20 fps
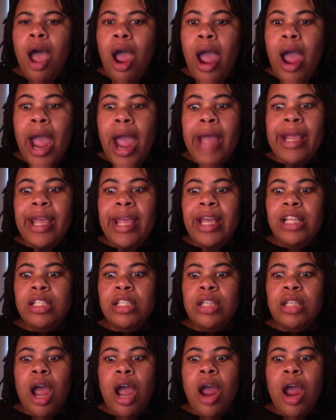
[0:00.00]
I
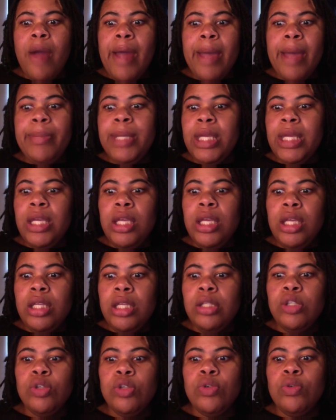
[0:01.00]
guess
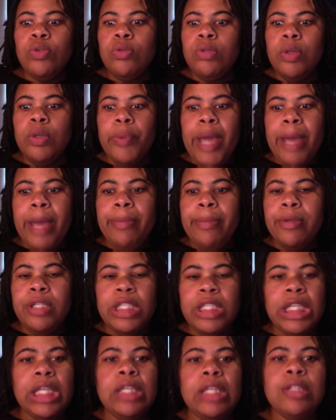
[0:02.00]
RIP to the rapper
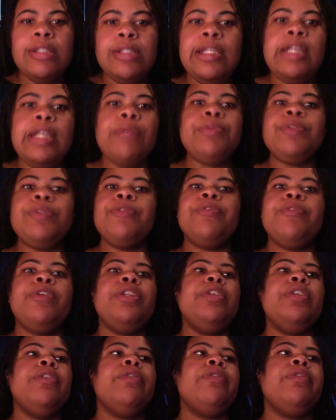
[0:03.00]
Chinks. He was a
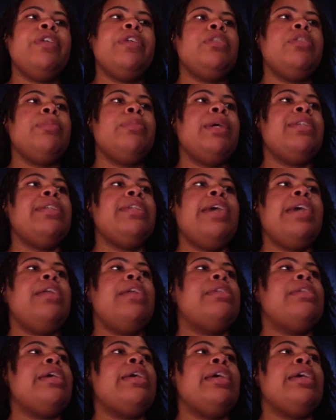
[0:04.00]
friend of French
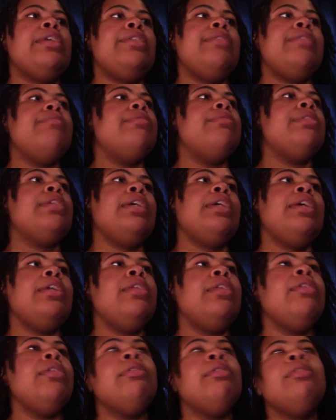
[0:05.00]
Montana's. I guess he was
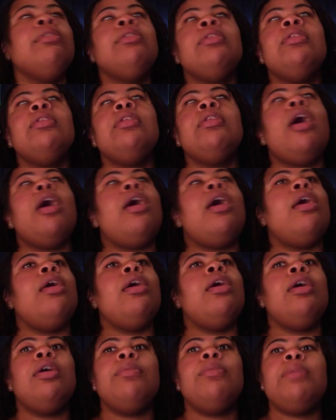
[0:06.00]
in
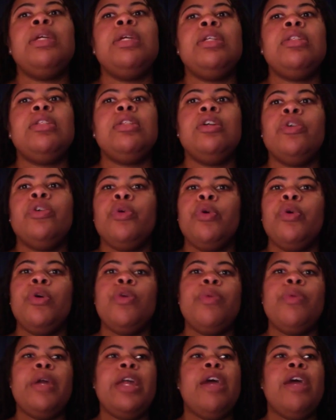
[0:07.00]
um, his little crew
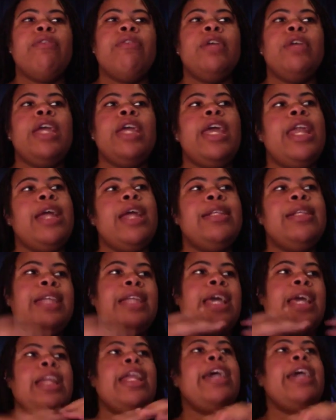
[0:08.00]
or whatever. And I
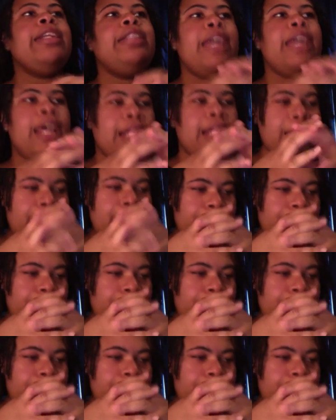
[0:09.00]
say it like that